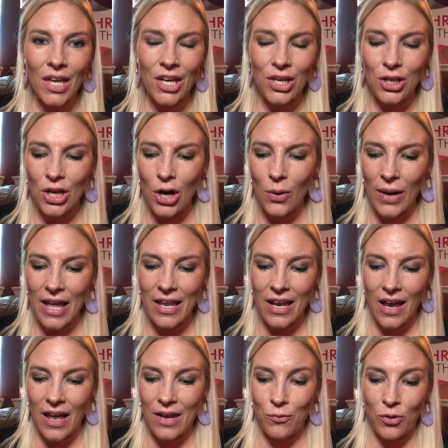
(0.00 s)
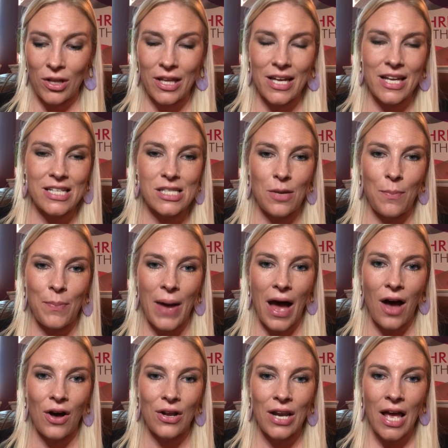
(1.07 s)
You know, and really it's
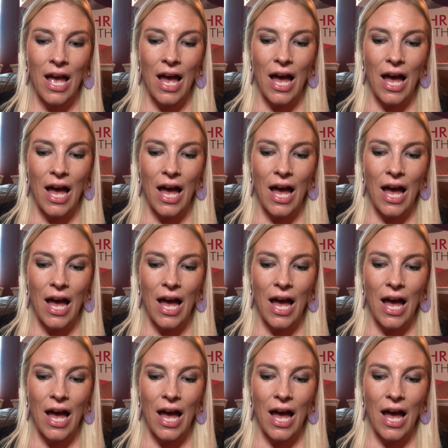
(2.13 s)
about